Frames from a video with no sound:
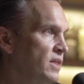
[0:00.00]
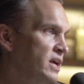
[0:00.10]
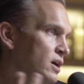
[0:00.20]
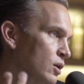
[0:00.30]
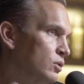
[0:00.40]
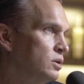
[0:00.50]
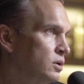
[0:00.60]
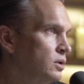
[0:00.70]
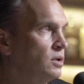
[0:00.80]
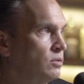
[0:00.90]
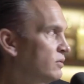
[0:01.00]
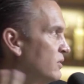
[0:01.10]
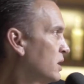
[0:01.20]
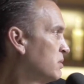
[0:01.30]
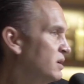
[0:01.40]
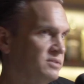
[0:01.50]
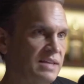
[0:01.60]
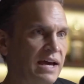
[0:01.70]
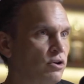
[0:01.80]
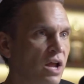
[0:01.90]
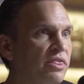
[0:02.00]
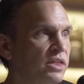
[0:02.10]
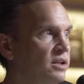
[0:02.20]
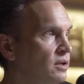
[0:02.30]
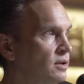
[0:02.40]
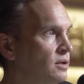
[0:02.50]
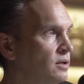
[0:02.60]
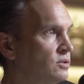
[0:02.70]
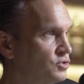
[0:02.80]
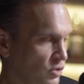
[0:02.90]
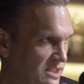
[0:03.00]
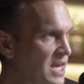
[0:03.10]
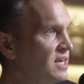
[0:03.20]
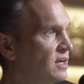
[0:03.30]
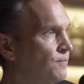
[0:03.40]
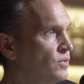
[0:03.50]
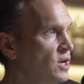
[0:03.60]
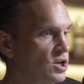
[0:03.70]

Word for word: And they go, well, I mean, it's that or nothing. Right. So they take it.